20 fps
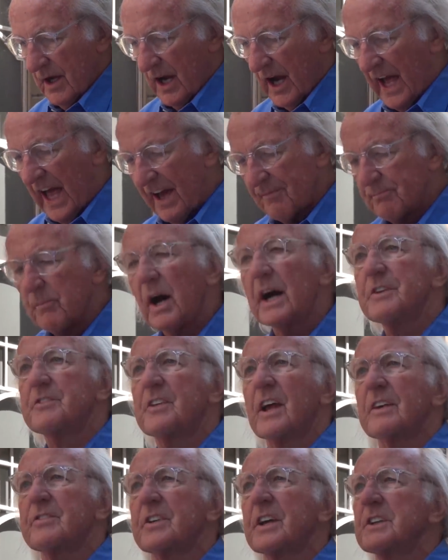I have my
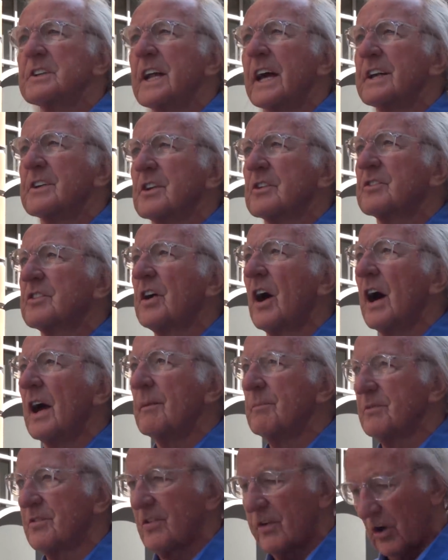designated
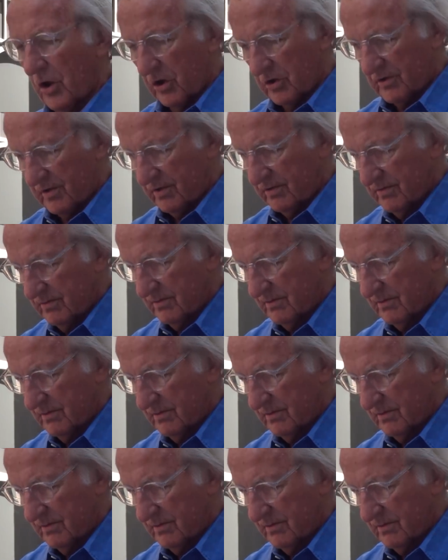time slot.